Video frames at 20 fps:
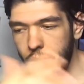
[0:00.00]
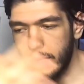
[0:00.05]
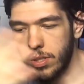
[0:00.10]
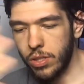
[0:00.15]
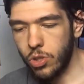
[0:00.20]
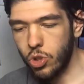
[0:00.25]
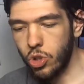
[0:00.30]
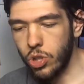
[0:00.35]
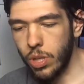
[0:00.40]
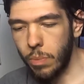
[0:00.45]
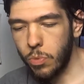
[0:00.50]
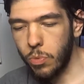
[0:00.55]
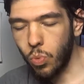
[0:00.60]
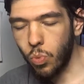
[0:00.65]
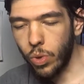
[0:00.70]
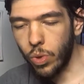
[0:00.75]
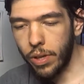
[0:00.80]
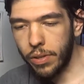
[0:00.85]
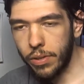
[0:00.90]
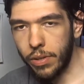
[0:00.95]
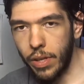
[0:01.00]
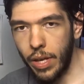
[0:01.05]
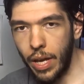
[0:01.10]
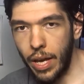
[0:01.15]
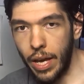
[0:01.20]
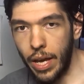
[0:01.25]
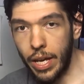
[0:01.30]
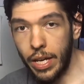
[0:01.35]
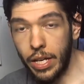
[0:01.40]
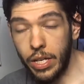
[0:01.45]
It's shipped with
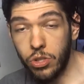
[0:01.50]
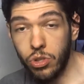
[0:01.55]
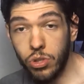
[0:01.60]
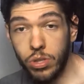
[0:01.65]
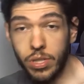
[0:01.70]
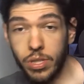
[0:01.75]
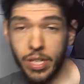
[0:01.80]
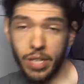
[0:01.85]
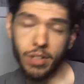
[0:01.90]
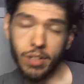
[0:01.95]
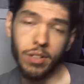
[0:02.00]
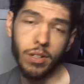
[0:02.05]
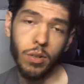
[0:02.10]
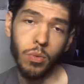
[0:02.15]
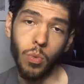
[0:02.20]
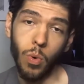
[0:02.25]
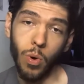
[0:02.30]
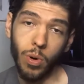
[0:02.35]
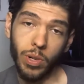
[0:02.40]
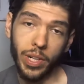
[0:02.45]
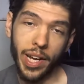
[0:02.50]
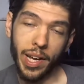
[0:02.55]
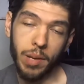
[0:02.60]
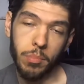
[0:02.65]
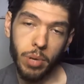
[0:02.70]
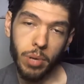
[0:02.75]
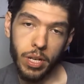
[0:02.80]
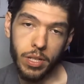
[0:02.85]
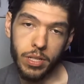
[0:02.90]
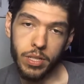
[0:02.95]
a sticker, a War
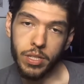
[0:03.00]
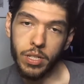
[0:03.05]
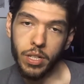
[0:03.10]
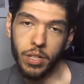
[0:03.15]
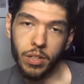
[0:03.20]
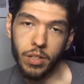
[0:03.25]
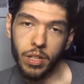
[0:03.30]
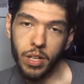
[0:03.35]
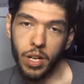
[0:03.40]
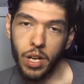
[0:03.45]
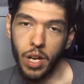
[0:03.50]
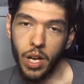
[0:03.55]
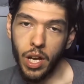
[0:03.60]
Campaign sticker.